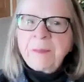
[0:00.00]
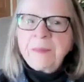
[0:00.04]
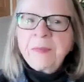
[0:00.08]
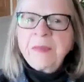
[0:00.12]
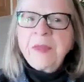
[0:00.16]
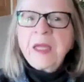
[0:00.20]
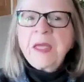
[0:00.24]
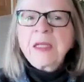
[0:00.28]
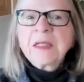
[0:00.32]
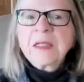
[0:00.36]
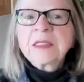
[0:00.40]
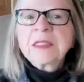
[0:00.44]

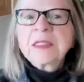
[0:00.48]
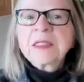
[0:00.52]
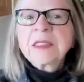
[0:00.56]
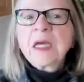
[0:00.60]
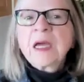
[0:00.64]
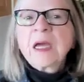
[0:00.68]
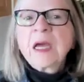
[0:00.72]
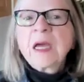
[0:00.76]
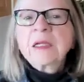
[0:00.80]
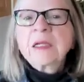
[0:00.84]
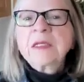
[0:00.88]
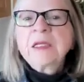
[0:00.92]
that's
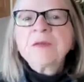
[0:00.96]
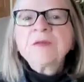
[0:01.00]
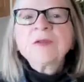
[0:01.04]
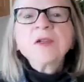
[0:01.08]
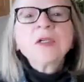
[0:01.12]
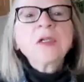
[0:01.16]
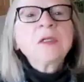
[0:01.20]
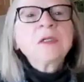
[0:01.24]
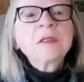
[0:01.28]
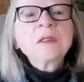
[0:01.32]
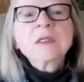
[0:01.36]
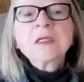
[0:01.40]

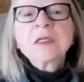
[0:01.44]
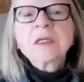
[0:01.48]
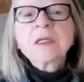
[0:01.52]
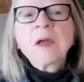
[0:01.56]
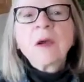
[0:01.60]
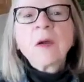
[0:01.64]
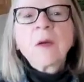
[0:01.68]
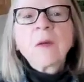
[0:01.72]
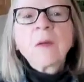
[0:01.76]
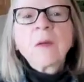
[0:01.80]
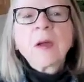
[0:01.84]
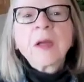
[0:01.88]
difficult to
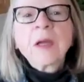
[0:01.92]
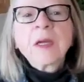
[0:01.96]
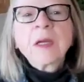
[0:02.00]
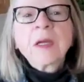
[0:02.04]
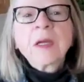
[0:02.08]
know.